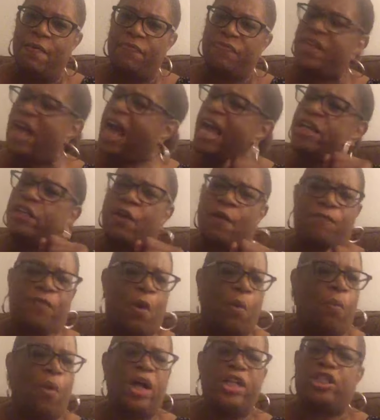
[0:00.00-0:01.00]
Thank you
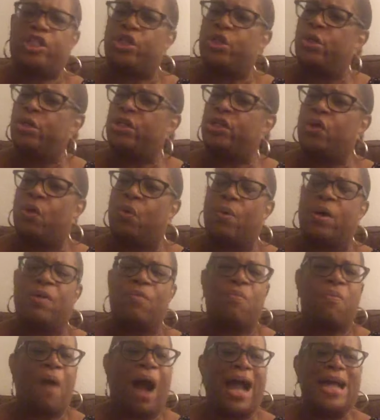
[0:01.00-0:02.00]
for what you're
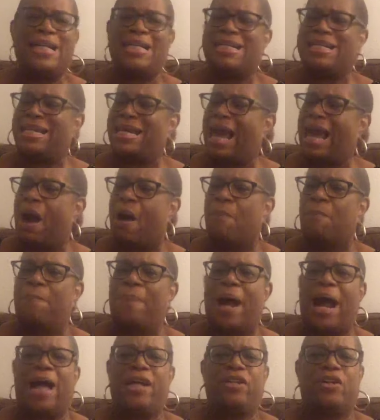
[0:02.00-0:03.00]
doing right now
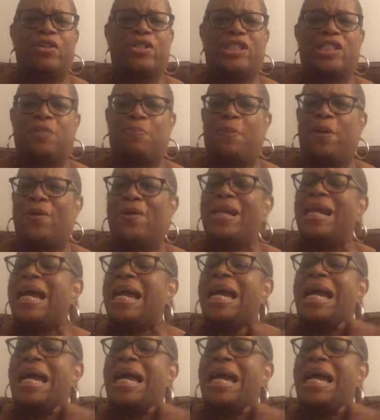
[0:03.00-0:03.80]
by your spirit